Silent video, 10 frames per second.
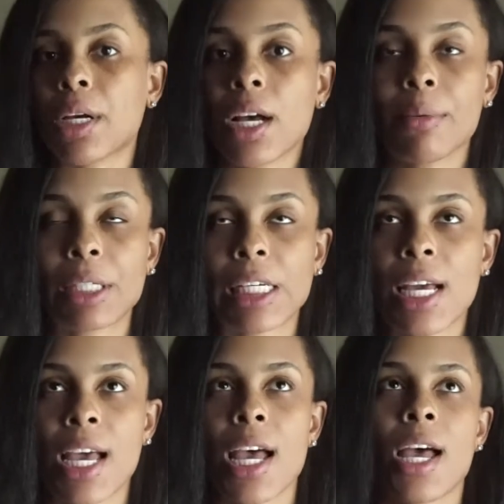
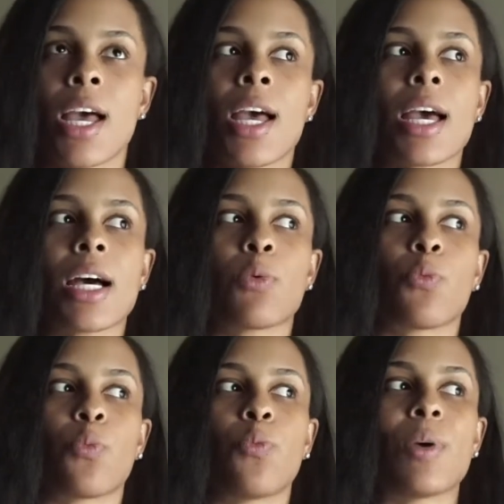coming.
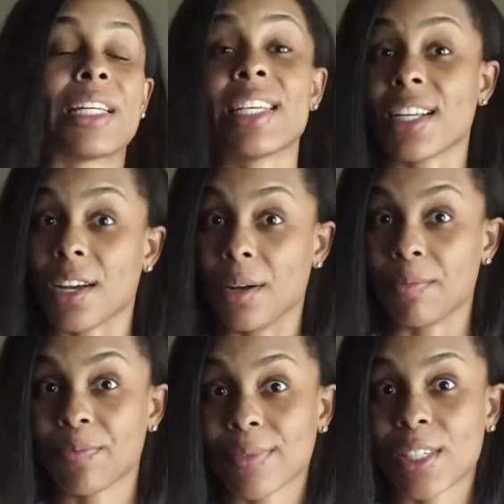It didn't
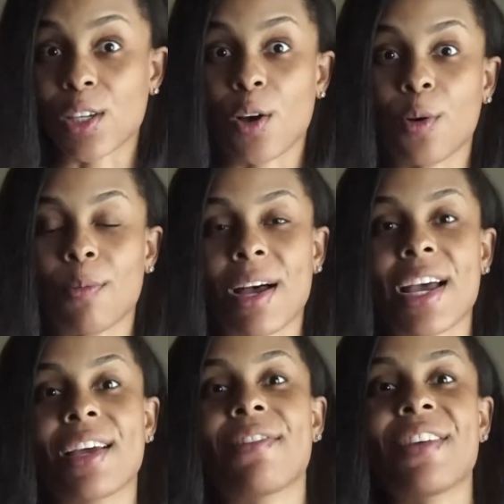come. So
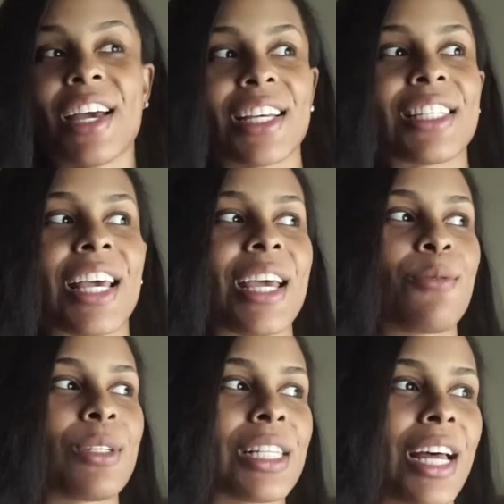my fiance
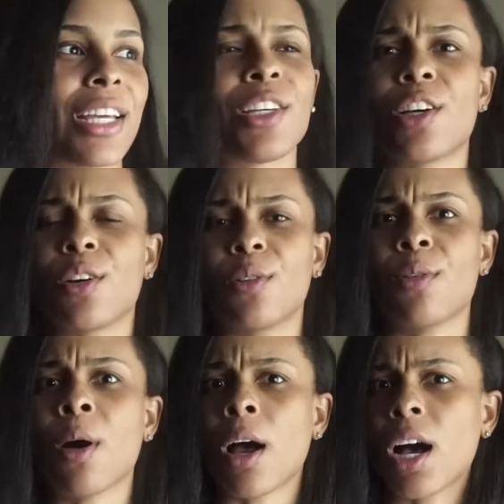was like, you know,
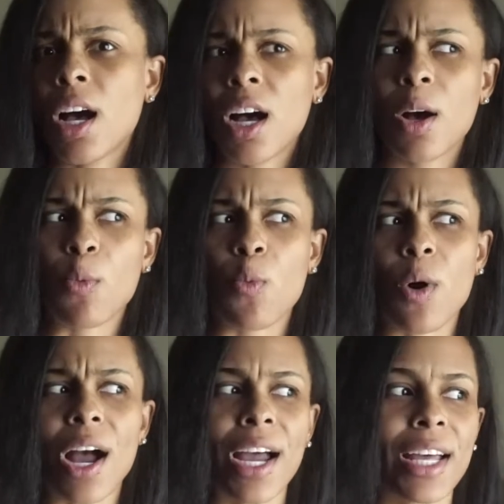
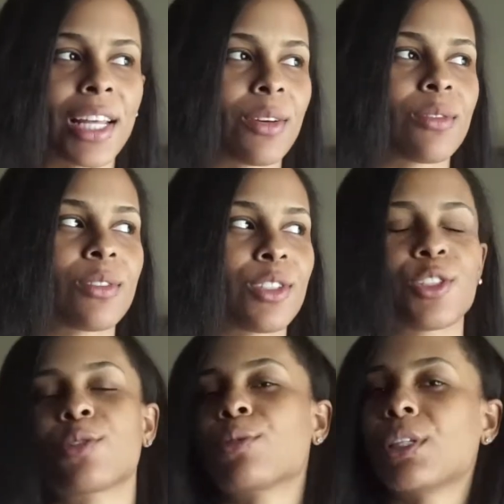why? Like,
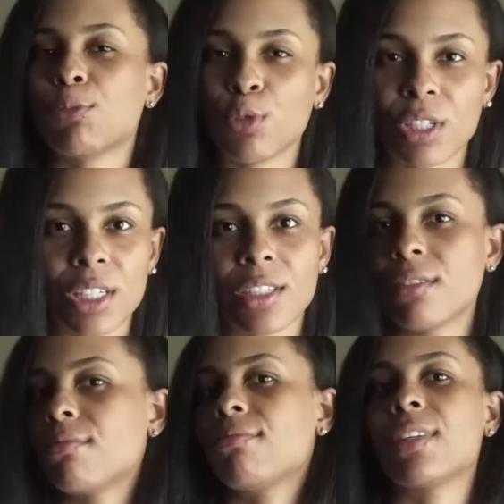you're really moody.
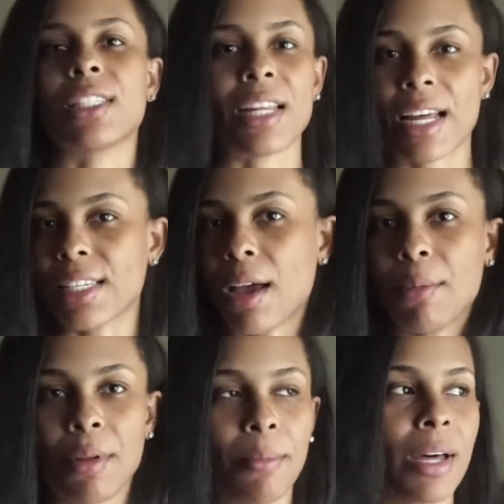It's that time
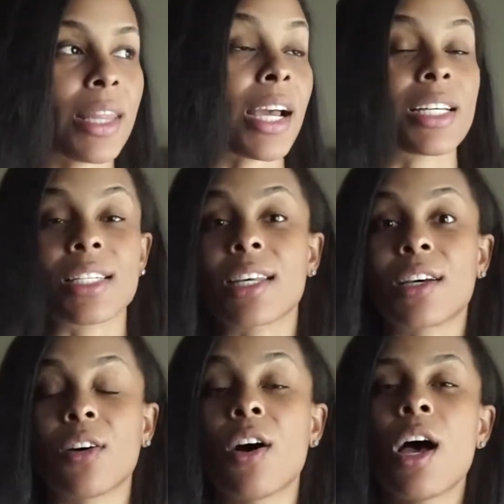of the month, I can
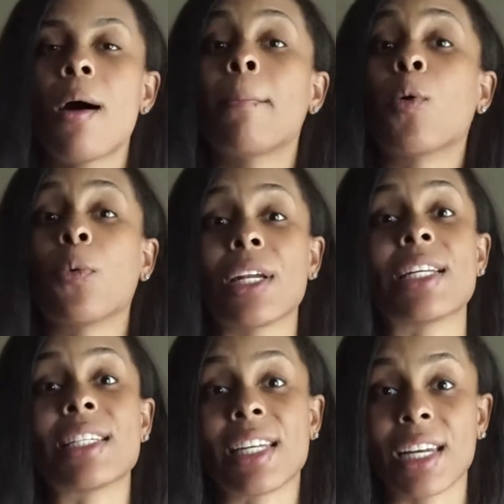tell. But when
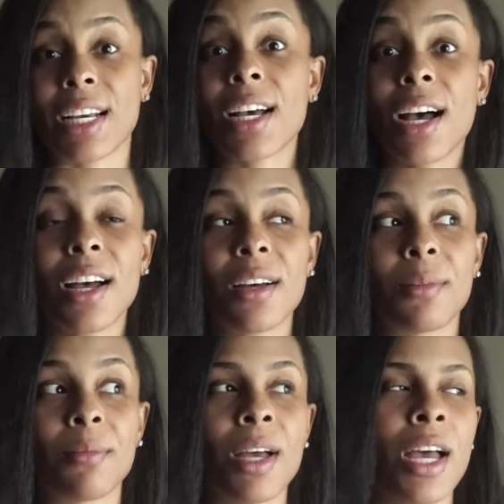it didn't
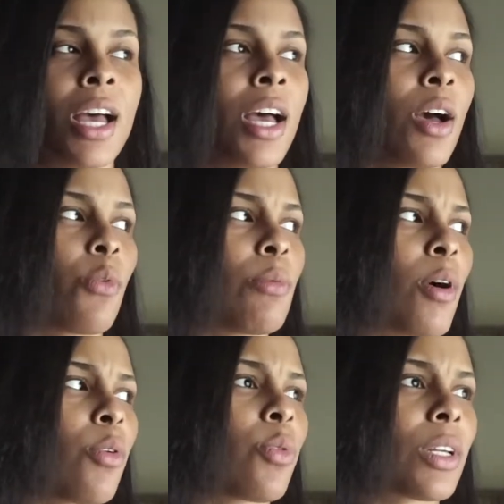come, we
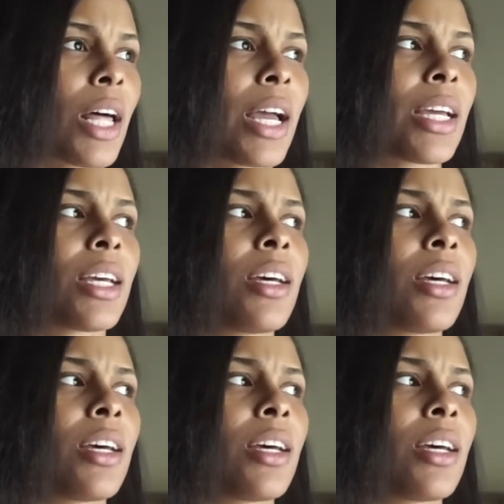both were like,